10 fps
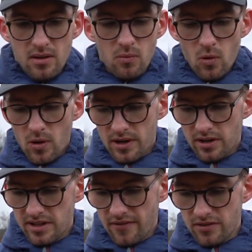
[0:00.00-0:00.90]
walking
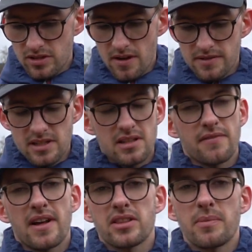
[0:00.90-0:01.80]
on different surfaces,
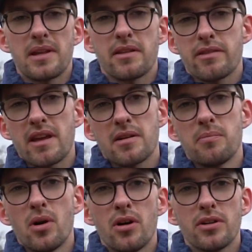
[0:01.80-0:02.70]
I've had them in thick
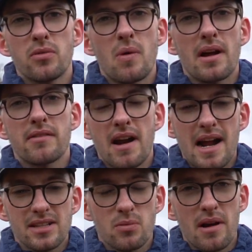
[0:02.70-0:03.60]
mud, wet
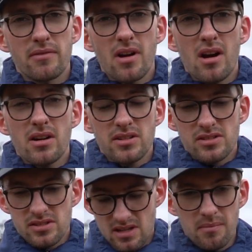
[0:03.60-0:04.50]
grass, wet
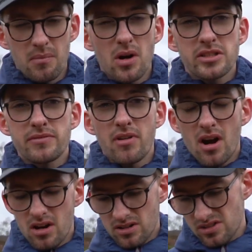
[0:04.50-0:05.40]
rocks, mossy
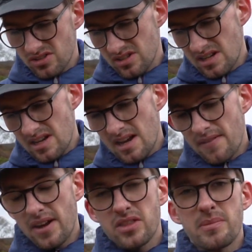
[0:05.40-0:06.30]
rocks.
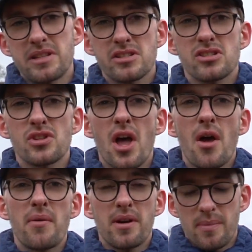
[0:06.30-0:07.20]
I've had them in
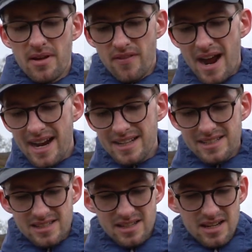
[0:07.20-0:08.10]
snow and a bit of
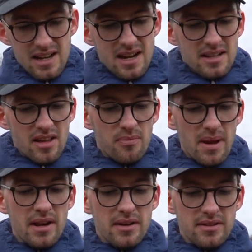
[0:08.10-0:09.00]
ice. They've
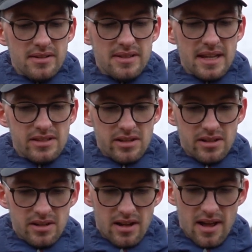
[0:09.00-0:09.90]
been
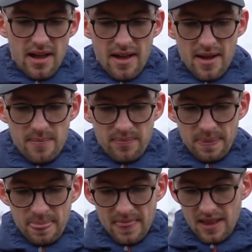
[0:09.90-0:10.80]
decent.
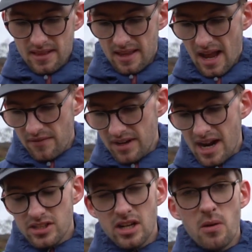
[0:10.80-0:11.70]
They haven't
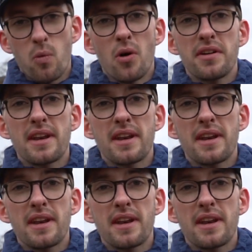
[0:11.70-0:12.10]
actually worn